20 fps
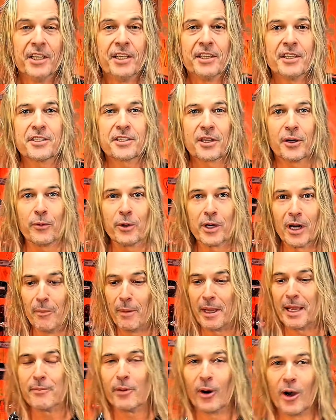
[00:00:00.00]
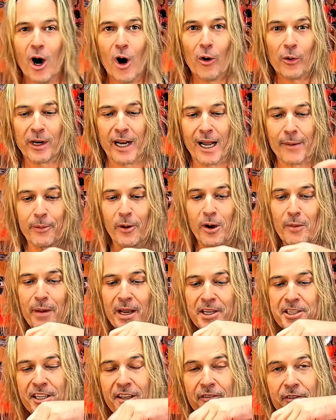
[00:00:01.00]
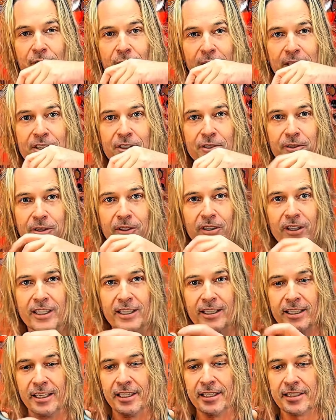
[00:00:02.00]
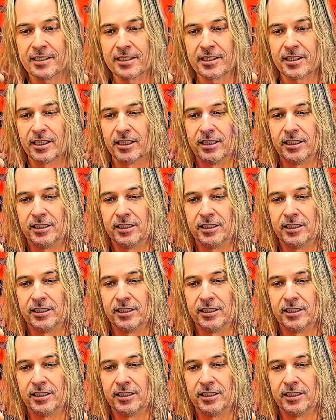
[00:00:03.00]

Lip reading: So what I mean by holding it upright, imagine if you unscrew it like this